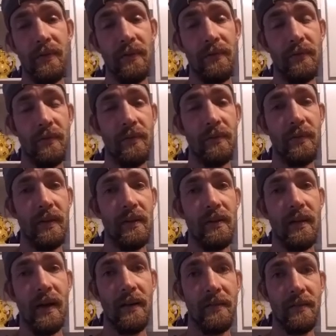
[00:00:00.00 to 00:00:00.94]
The fruit will be a
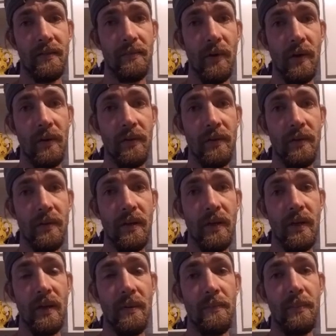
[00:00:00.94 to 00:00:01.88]
lot smaller,
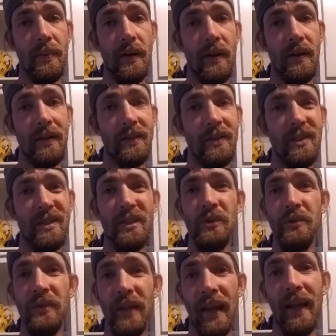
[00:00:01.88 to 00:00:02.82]
but just
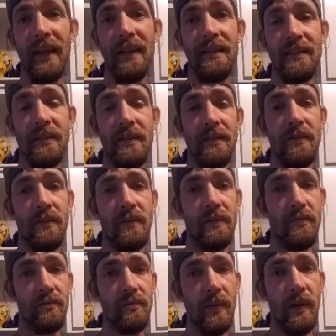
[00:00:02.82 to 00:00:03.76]
you can still
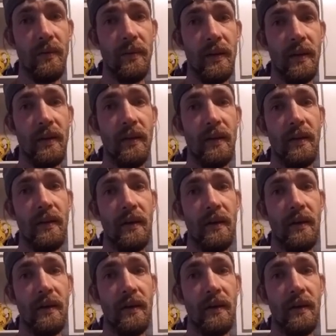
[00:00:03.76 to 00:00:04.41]
grow it.